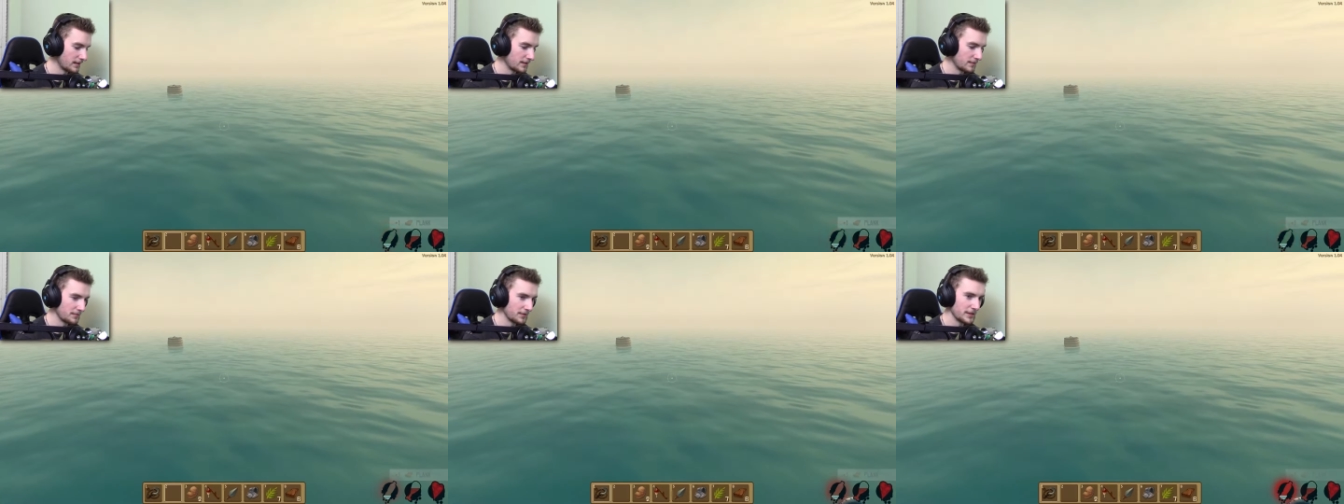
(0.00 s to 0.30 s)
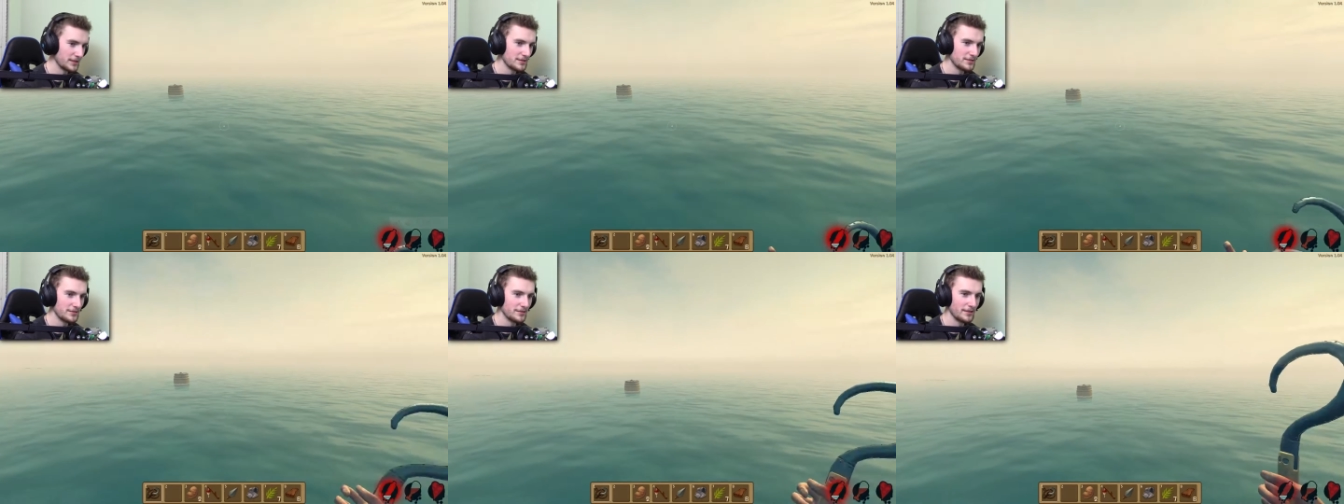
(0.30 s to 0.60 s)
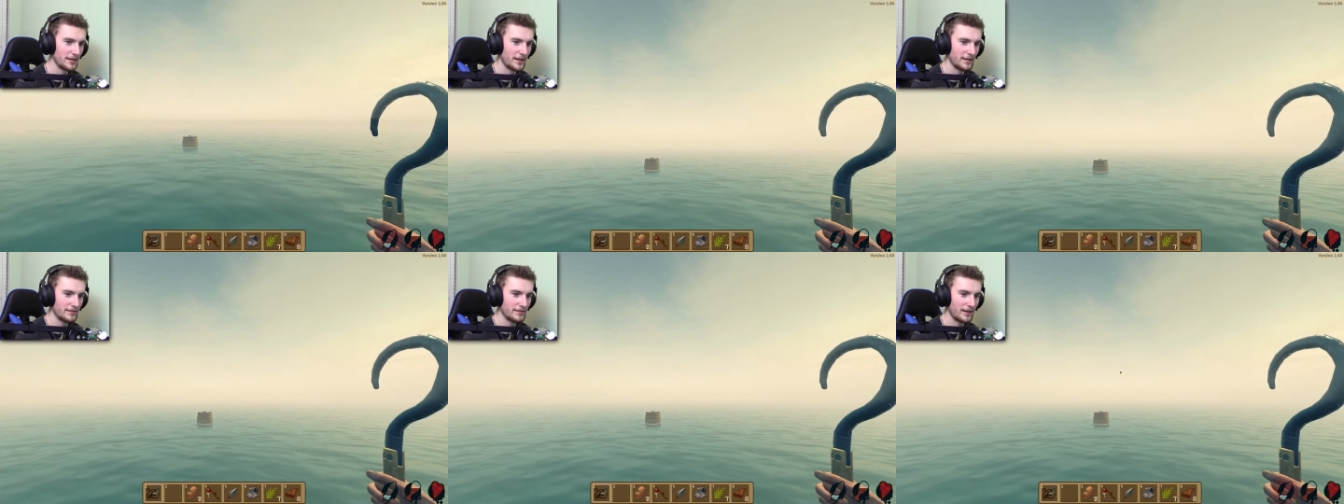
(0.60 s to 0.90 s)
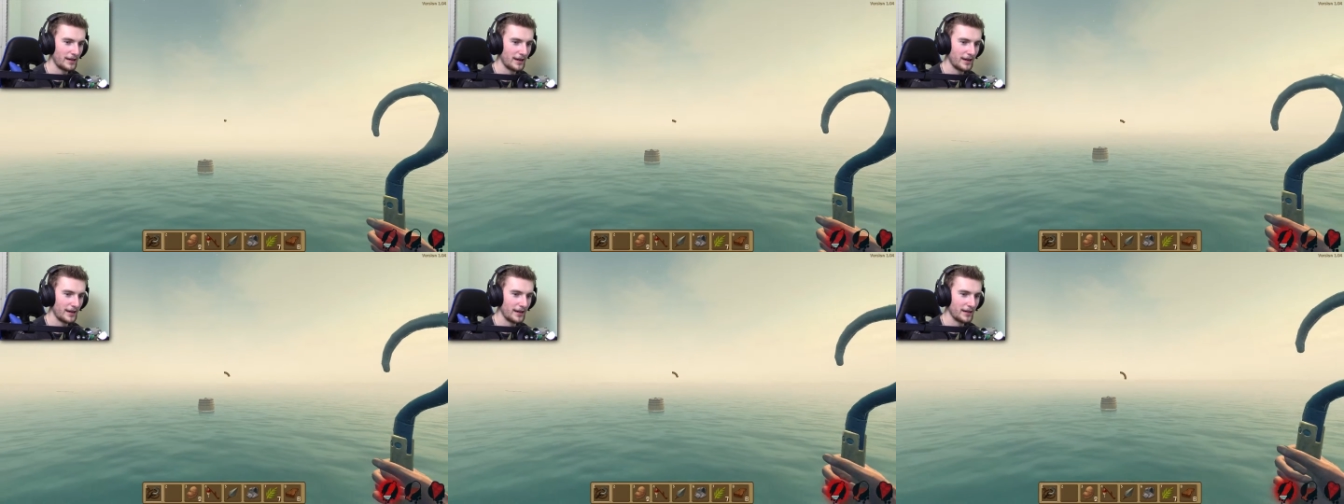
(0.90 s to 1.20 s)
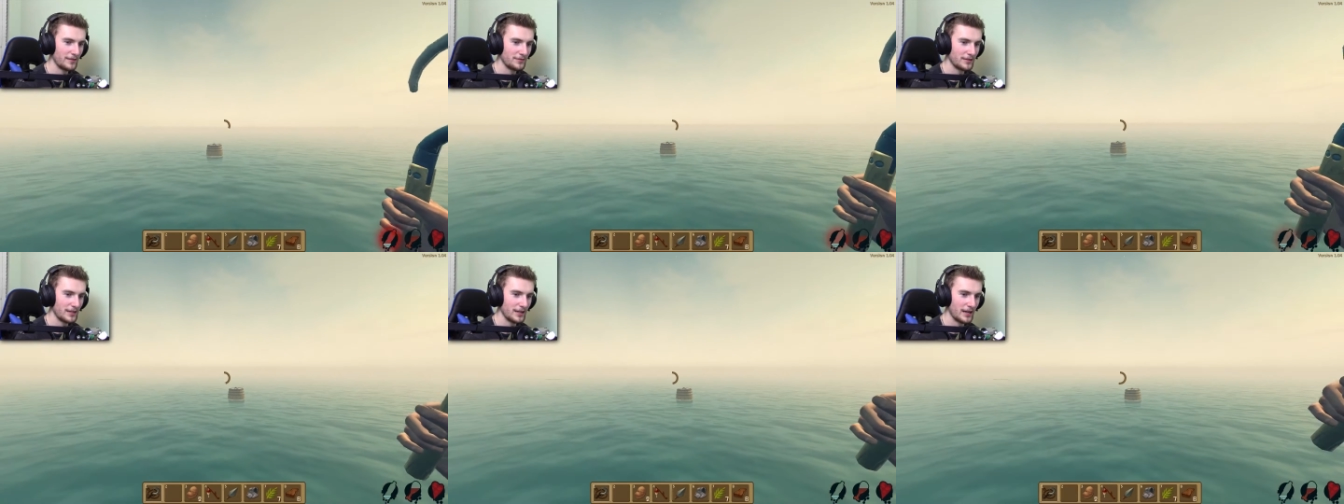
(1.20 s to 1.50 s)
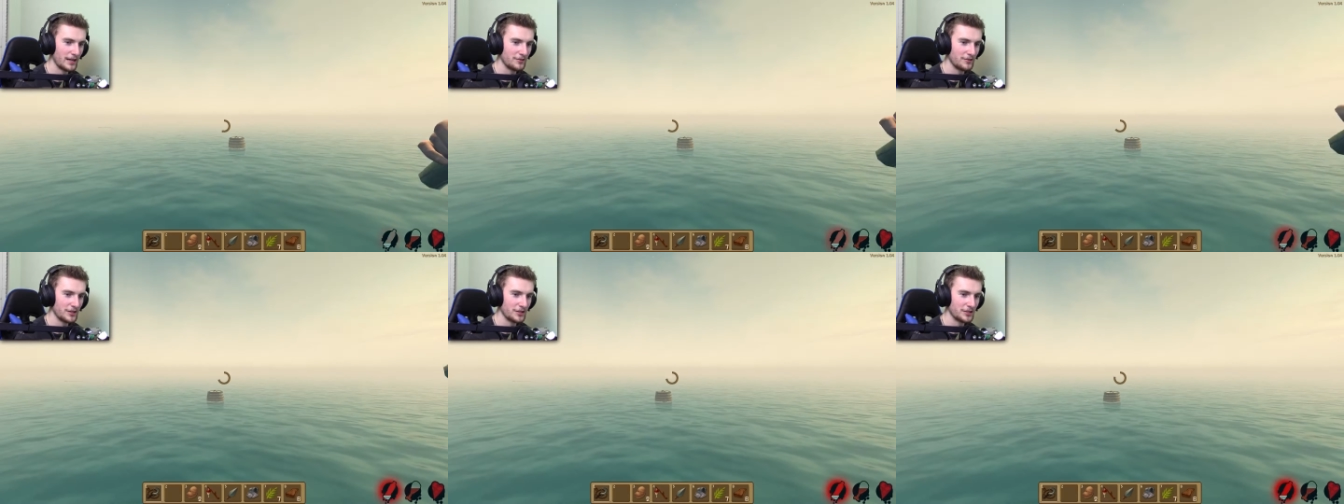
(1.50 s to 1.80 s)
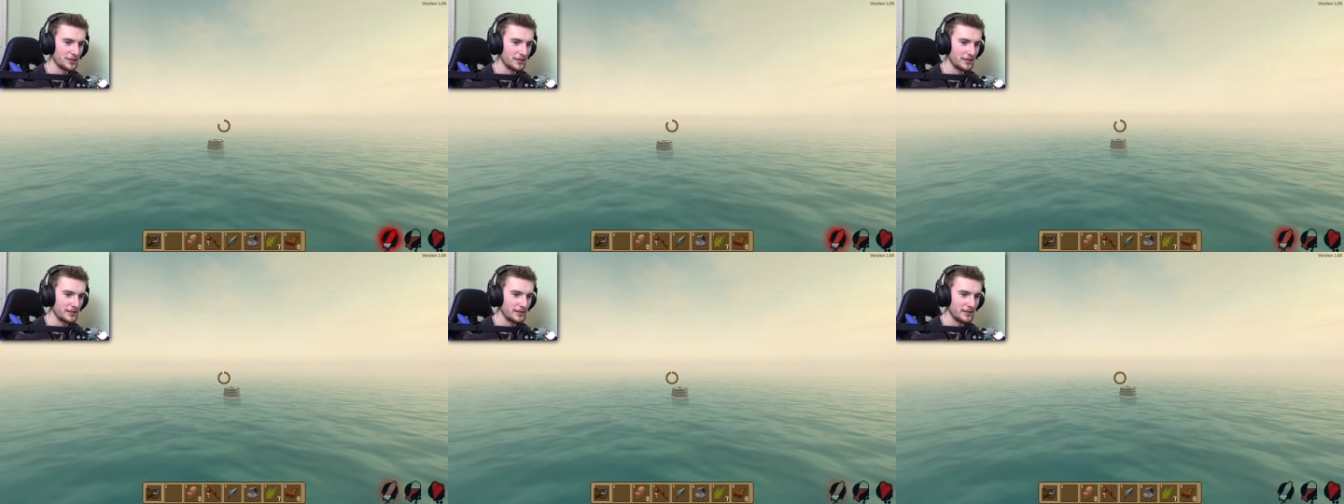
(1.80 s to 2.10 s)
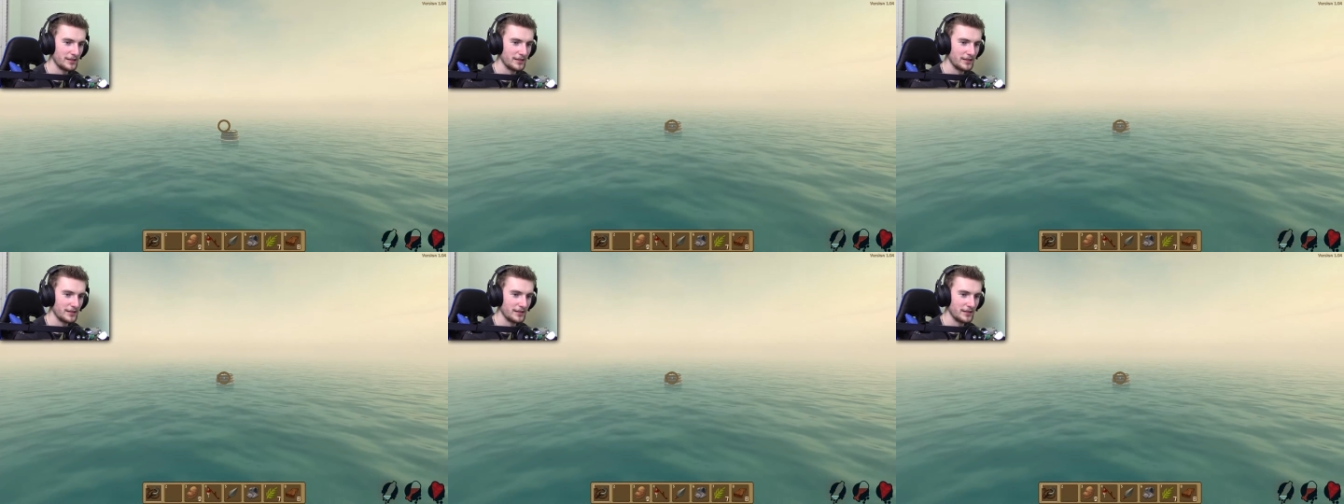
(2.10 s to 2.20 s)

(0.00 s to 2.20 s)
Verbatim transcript: Please do not die of dehydration.